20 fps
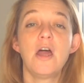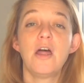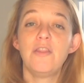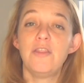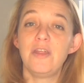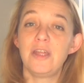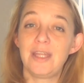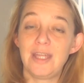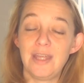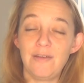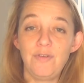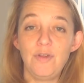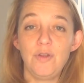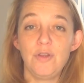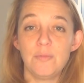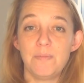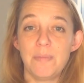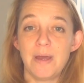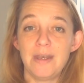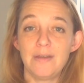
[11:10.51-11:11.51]
that give you
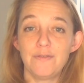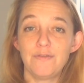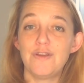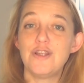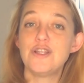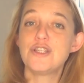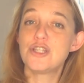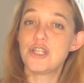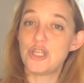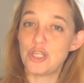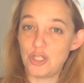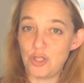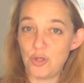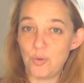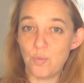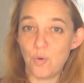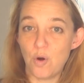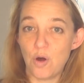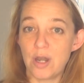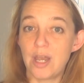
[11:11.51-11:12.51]
the benefits that you
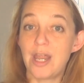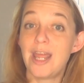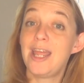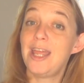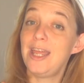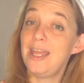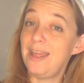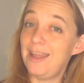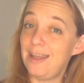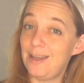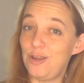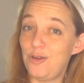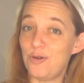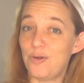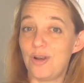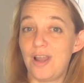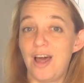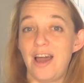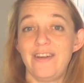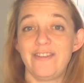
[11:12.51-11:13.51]
want in your
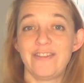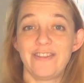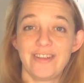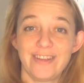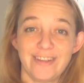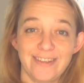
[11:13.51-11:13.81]
life.